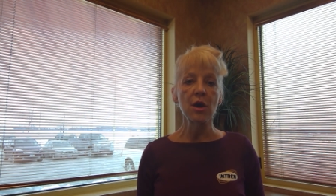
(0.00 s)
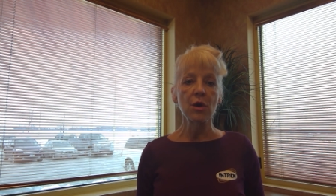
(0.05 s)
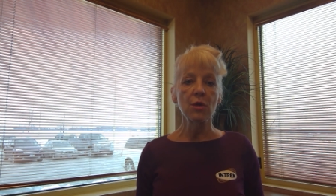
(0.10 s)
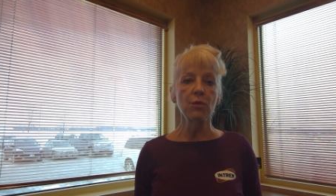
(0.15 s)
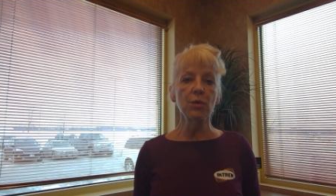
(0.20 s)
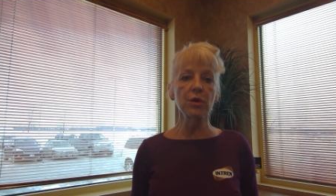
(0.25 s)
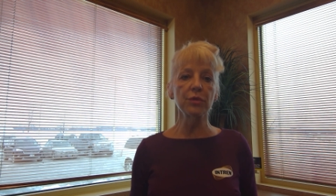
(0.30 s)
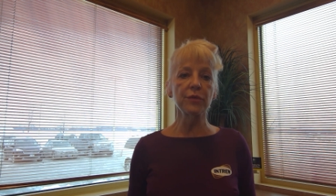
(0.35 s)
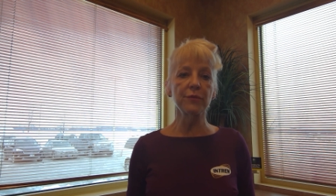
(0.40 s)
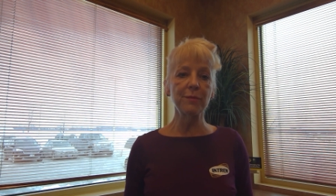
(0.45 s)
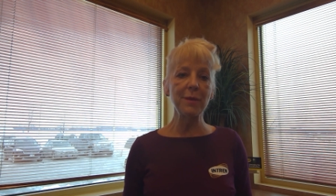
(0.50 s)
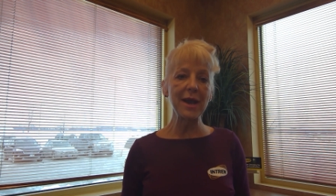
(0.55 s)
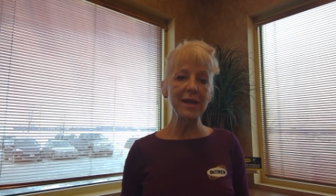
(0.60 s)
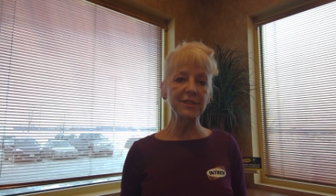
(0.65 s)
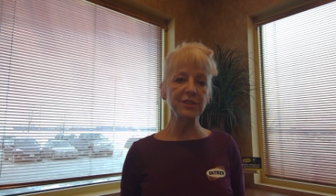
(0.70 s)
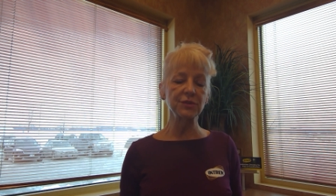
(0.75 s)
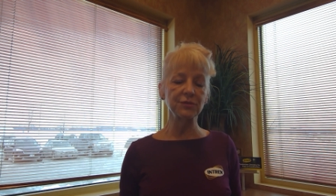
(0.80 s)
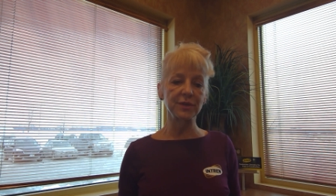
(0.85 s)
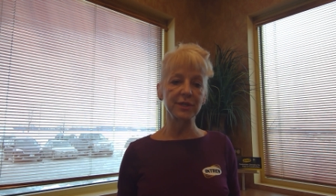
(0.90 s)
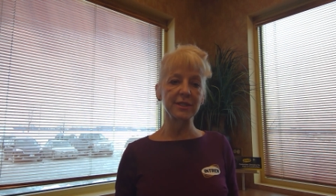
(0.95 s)
Well, the
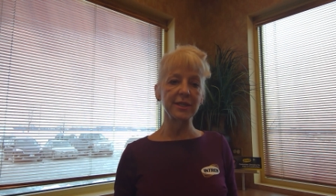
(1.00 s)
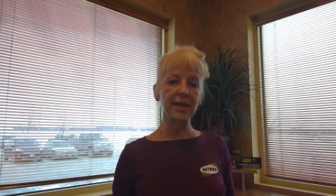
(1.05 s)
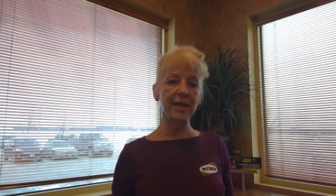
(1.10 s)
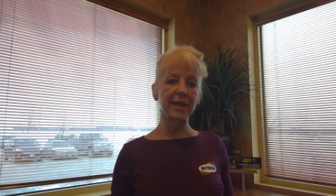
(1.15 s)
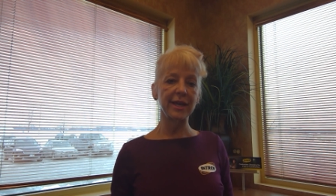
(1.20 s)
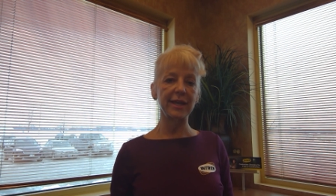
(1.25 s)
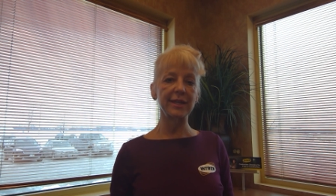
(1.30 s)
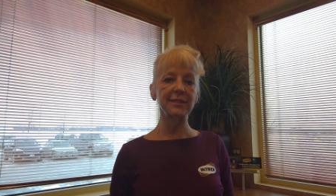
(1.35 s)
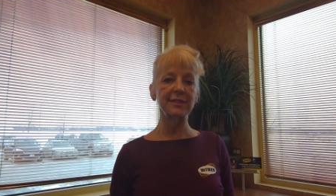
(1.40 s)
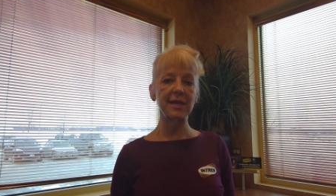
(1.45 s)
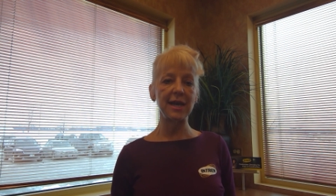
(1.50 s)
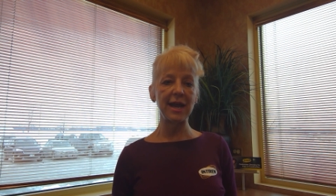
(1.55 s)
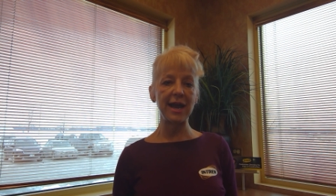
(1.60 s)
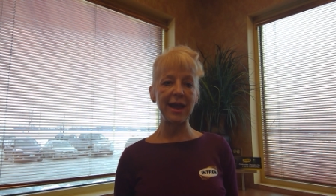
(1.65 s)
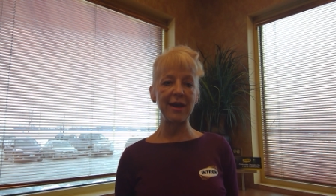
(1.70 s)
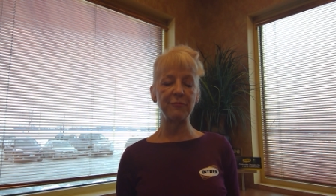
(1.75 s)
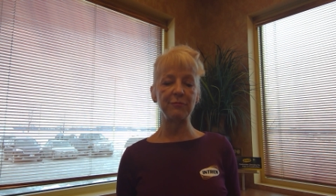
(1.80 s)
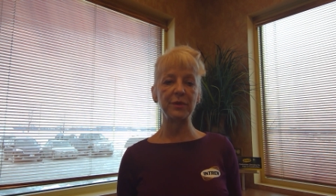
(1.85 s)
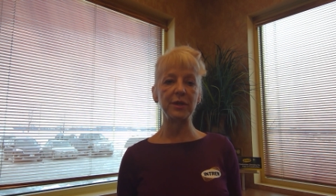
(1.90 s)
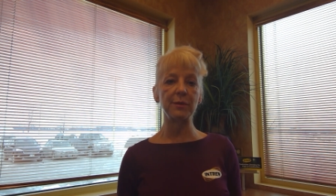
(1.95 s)
past 3 decades, I
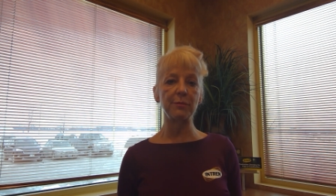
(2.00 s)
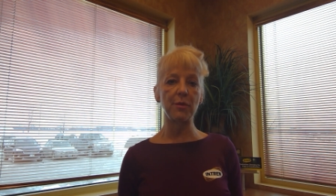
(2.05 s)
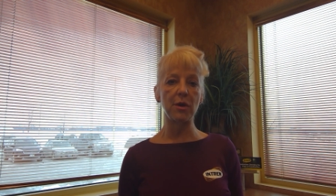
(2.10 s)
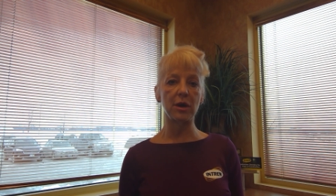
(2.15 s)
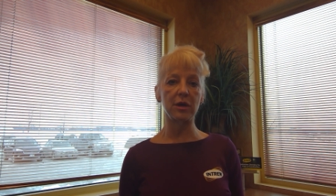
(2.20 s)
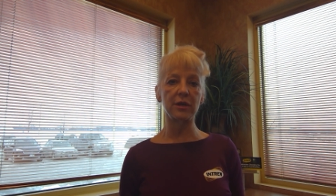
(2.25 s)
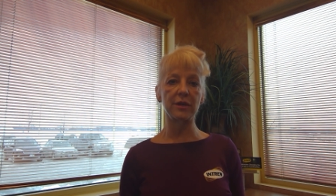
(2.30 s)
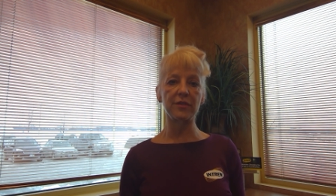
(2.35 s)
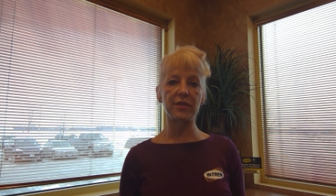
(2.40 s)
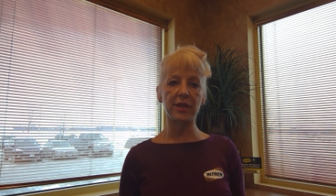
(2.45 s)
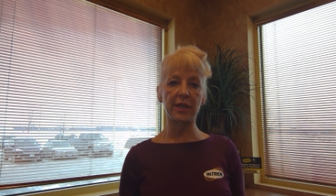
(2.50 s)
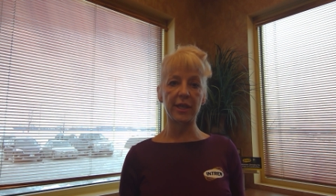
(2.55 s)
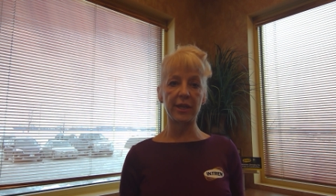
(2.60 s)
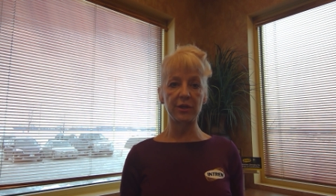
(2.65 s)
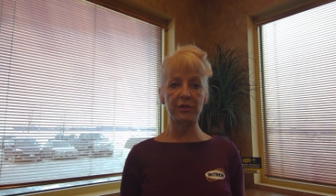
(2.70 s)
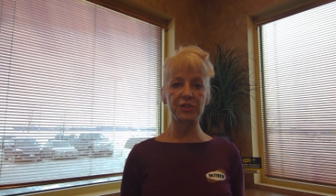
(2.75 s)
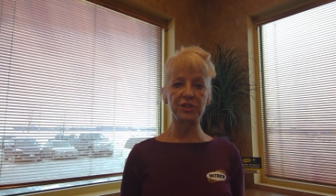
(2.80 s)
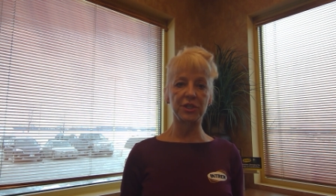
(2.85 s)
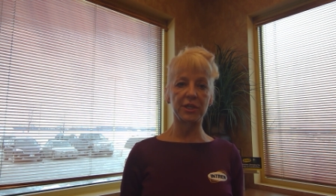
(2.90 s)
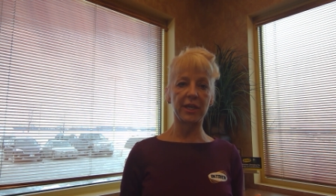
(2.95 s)
have been a part of the
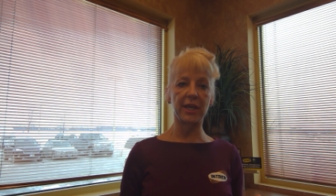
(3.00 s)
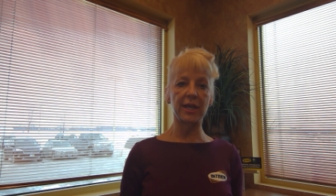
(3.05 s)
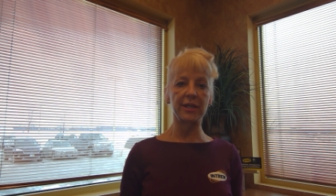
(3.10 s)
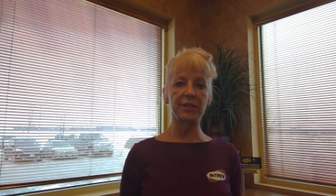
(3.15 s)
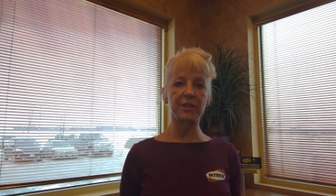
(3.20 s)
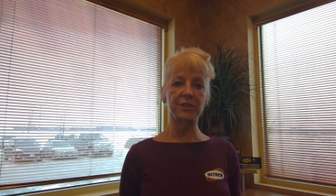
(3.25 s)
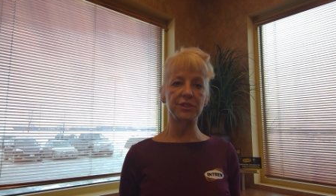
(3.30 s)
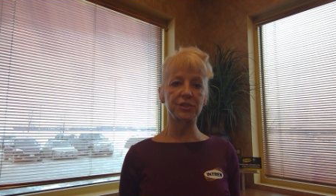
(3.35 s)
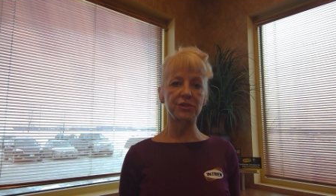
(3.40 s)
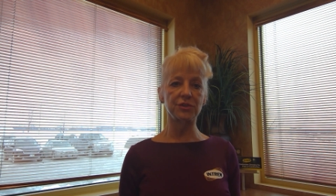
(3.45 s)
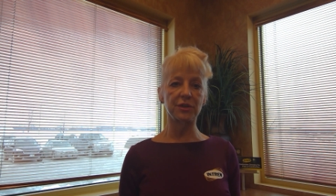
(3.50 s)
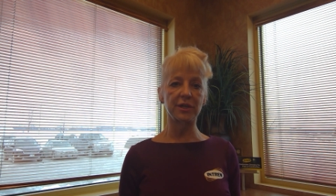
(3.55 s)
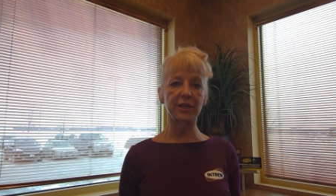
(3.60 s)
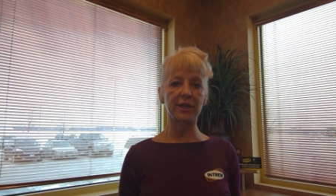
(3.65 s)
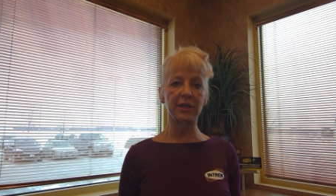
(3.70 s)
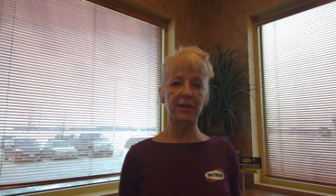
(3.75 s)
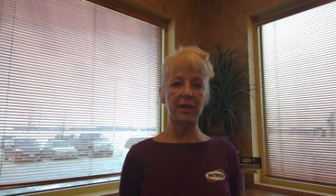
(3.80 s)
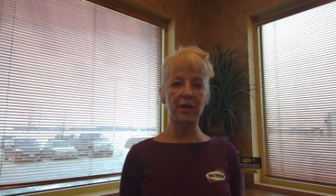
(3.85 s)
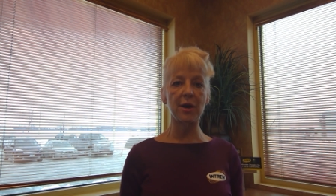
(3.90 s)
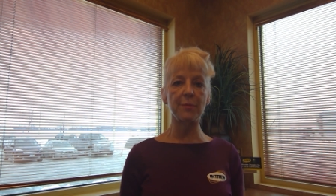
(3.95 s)
energy industry
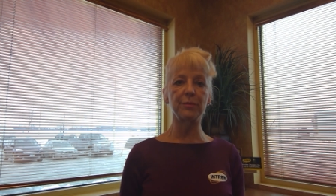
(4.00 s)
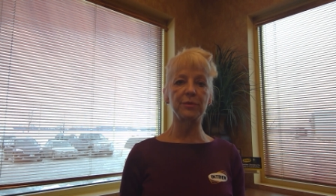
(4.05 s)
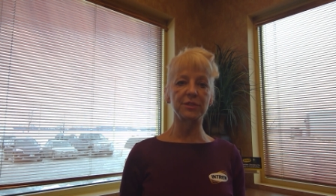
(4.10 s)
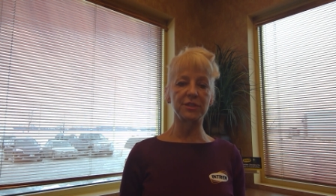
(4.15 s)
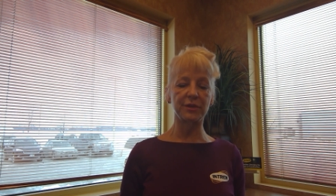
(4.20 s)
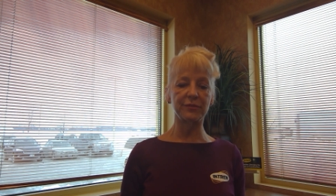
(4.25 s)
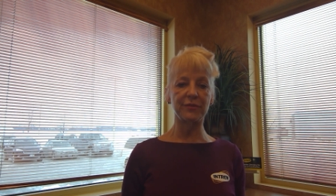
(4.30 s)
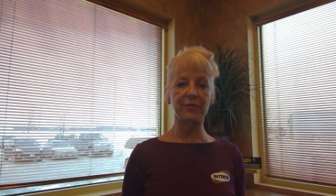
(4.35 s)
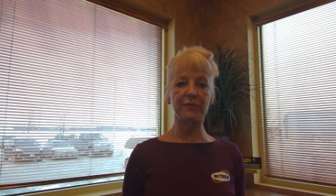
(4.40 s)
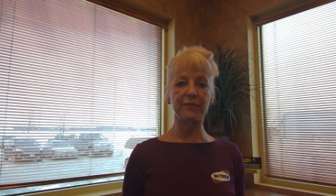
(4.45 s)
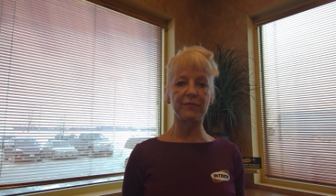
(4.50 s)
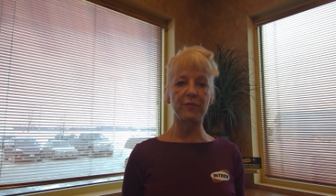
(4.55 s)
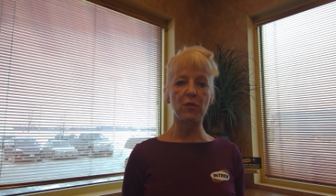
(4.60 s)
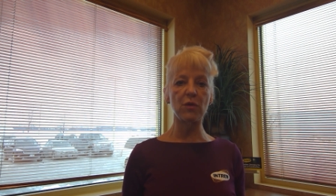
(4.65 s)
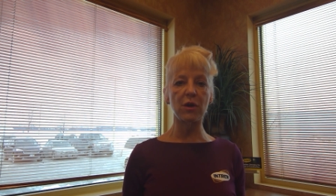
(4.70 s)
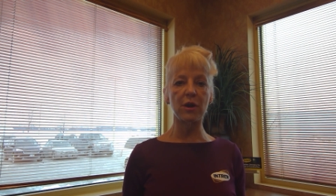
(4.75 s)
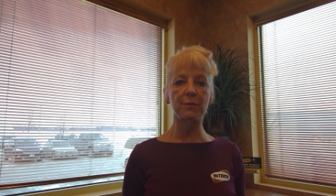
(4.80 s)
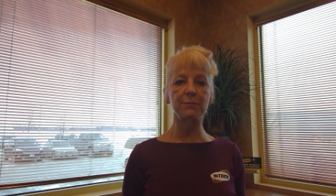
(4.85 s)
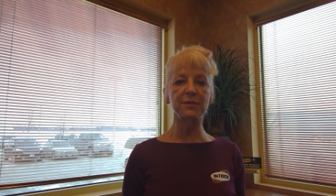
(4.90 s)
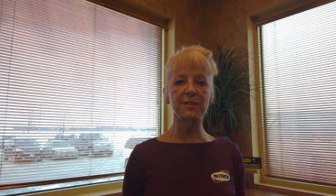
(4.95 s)
in a couple different
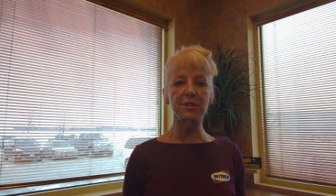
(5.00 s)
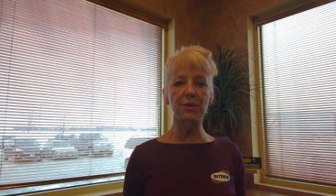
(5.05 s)
forums.